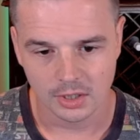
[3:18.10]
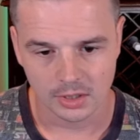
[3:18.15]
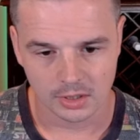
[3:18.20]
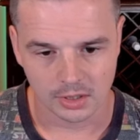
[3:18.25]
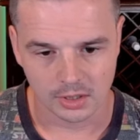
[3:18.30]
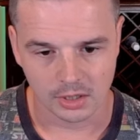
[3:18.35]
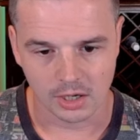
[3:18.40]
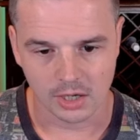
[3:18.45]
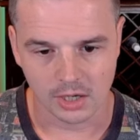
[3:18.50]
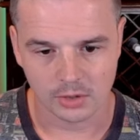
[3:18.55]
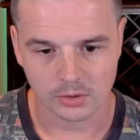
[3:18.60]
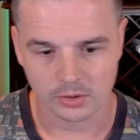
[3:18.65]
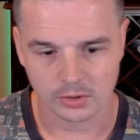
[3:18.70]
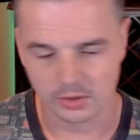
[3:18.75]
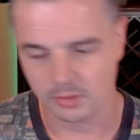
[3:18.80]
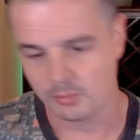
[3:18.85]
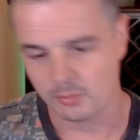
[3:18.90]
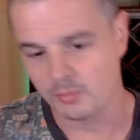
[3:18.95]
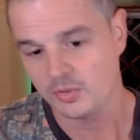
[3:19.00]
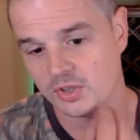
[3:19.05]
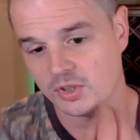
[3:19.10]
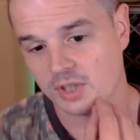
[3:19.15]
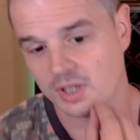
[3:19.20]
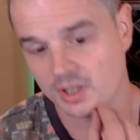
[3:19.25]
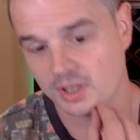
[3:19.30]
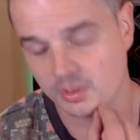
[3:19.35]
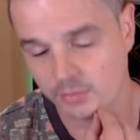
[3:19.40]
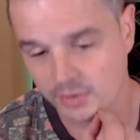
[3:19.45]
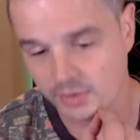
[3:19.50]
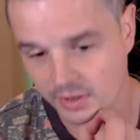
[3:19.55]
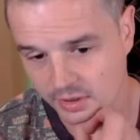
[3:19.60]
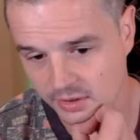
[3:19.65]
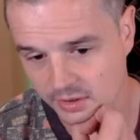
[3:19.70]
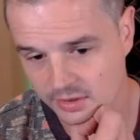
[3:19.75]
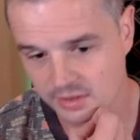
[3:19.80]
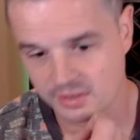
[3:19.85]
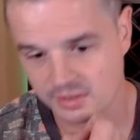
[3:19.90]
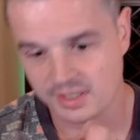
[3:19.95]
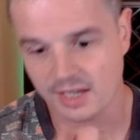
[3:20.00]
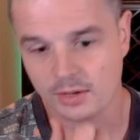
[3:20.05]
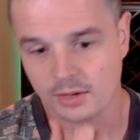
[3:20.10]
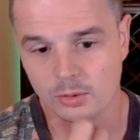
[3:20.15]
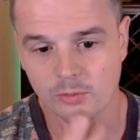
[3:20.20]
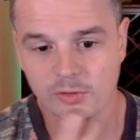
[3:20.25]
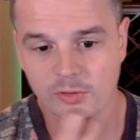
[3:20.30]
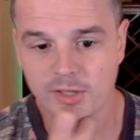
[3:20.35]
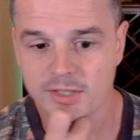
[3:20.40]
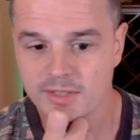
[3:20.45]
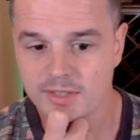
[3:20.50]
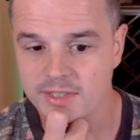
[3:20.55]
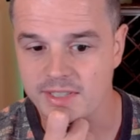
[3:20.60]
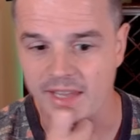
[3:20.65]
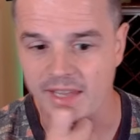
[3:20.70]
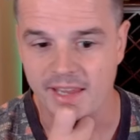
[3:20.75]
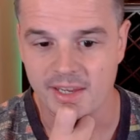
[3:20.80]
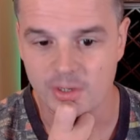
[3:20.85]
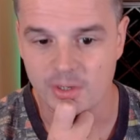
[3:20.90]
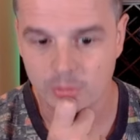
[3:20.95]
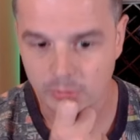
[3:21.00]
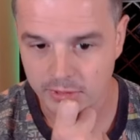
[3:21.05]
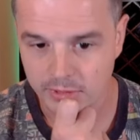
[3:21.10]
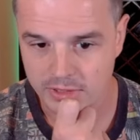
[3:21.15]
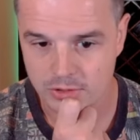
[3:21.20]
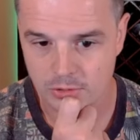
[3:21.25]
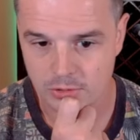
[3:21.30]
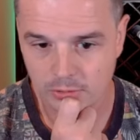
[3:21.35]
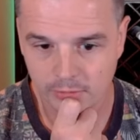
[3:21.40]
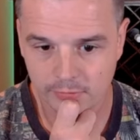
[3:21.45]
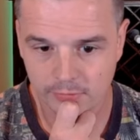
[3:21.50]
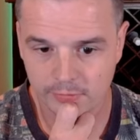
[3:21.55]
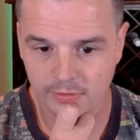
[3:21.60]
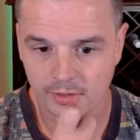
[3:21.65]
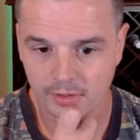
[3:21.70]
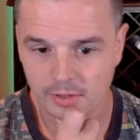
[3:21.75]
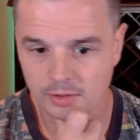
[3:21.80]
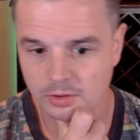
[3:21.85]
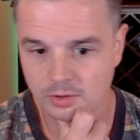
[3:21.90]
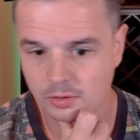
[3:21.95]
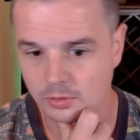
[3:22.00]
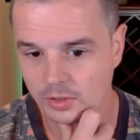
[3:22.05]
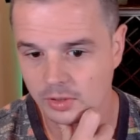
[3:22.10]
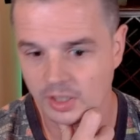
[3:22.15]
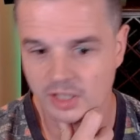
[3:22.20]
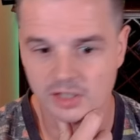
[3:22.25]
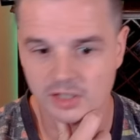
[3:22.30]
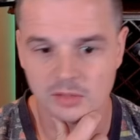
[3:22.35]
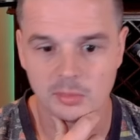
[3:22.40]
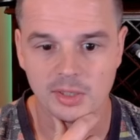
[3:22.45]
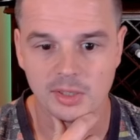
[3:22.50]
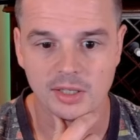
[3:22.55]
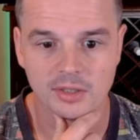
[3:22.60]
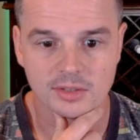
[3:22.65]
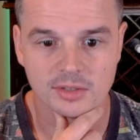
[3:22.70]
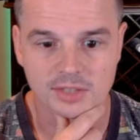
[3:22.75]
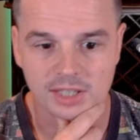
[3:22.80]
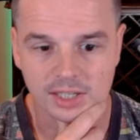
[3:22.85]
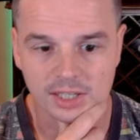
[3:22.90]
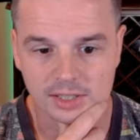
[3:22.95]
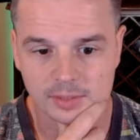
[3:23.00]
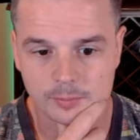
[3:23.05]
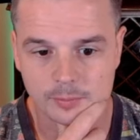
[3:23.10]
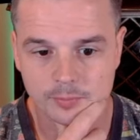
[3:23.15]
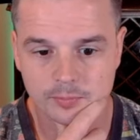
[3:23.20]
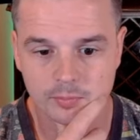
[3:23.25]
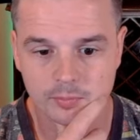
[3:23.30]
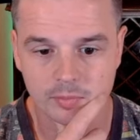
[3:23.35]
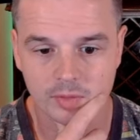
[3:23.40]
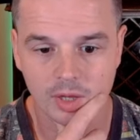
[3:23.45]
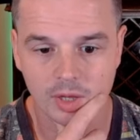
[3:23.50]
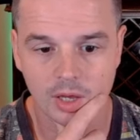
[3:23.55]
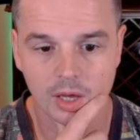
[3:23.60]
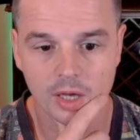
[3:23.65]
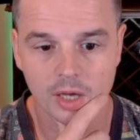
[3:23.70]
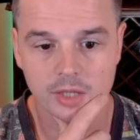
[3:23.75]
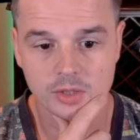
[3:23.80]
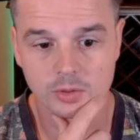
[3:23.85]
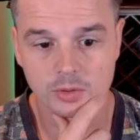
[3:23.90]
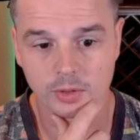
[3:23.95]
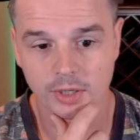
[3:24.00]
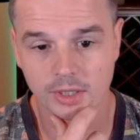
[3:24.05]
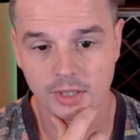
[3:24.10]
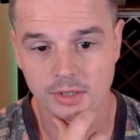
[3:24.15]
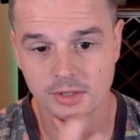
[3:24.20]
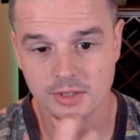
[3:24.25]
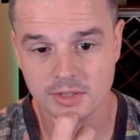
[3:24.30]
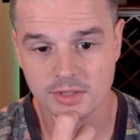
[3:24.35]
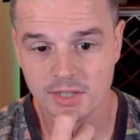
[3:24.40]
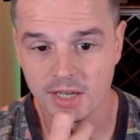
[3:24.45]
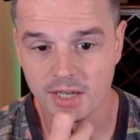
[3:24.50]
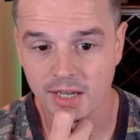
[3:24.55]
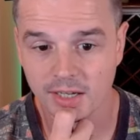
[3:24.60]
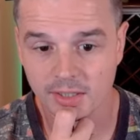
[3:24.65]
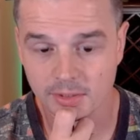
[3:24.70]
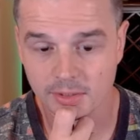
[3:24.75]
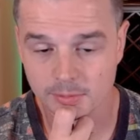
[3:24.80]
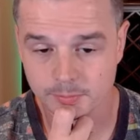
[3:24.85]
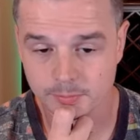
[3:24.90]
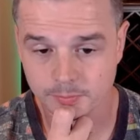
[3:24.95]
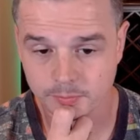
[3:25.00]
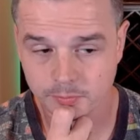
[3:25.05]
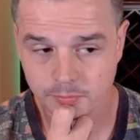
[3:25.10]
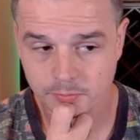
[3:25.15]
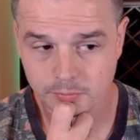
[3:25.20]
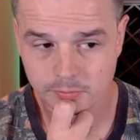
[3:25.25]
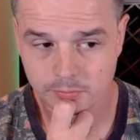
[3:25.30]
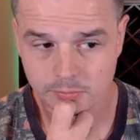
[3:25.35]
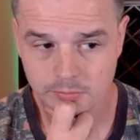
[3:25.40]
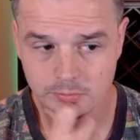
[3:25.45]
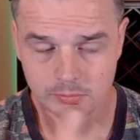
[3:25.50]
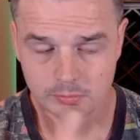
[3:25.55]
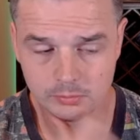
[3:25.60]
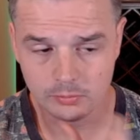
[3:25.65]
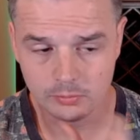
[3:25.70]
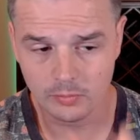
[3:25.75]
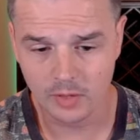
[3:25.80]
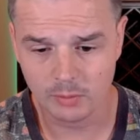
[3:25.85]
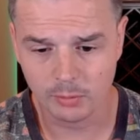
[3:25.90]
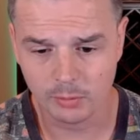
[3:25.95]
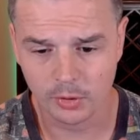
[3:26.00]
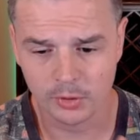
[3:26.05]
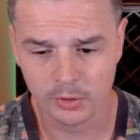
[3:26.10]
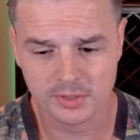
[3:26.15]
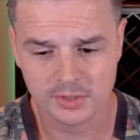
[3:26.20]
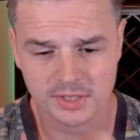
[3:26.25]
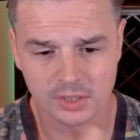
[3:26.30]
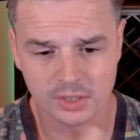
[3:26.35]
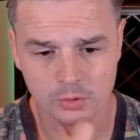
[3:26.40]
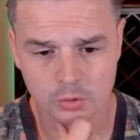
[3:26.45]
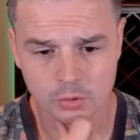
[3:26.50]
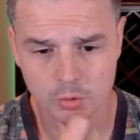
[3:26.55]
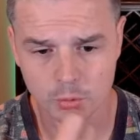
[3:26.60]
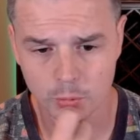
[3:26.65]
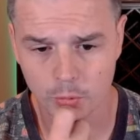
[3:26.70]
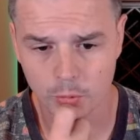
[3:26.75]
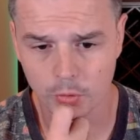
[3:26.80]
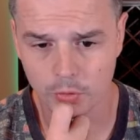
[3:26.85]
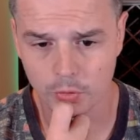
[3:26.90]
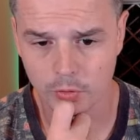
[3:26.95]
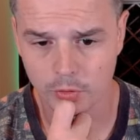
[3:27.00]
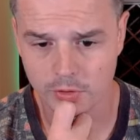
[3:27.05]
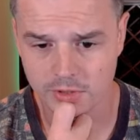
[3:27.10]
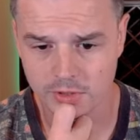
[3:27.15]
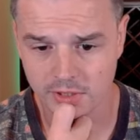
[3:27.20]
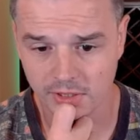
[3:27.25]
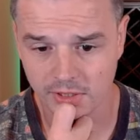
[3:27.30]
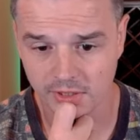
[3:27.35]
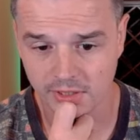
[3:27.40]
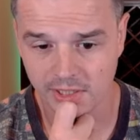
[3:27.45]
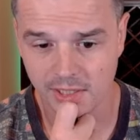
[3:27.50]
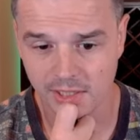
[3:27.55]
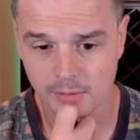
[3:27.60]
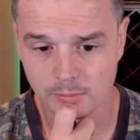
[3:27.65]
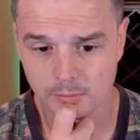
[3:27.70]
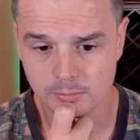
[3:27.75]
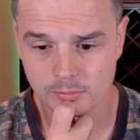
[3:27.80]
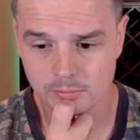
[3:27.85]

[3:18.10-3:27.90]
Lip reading: Archon target player to sacrifices a creature effect on ETB and attack. So we'll go ahead and attack. Opponent down to 13 now.